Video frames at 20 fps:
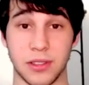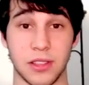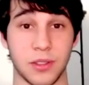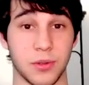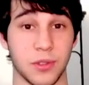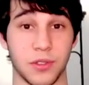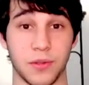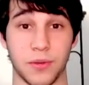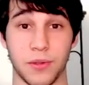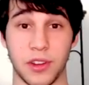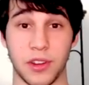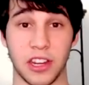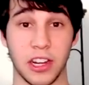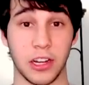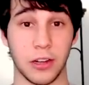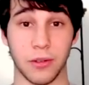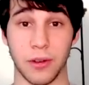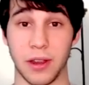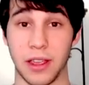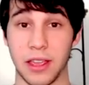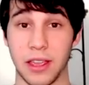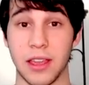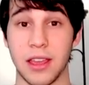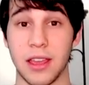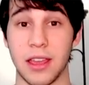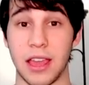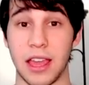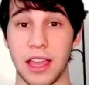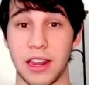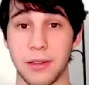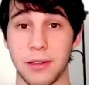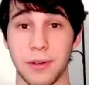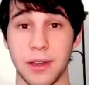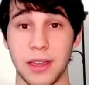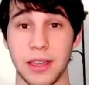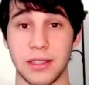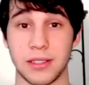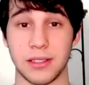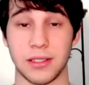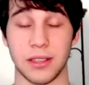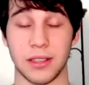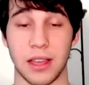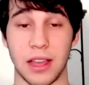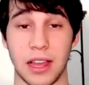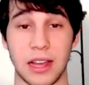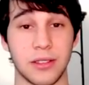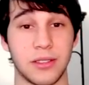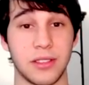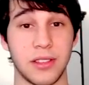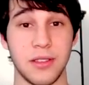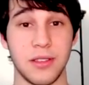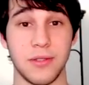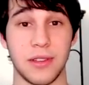freaking great. Anyways, I'll see you